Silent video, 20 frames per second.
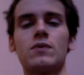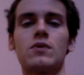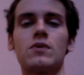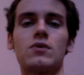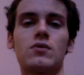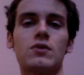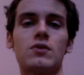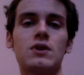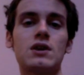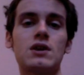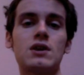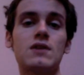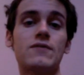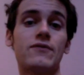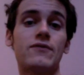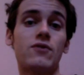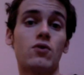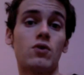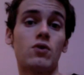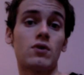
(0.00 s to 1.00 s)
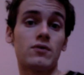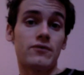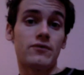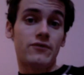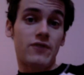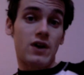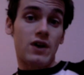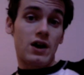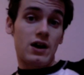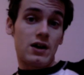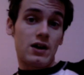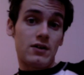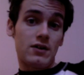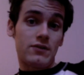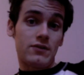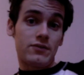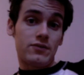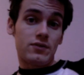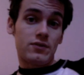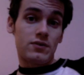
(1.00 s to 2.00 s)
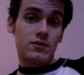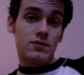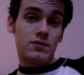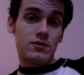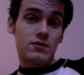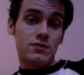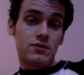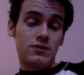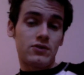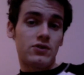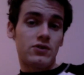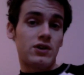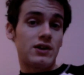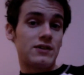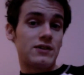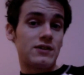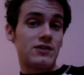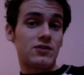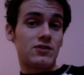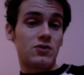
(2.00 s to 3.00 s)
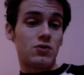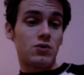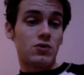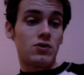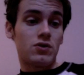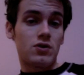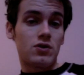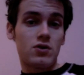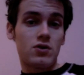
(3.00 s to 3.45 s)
3, 4, and 5. So you get this chord.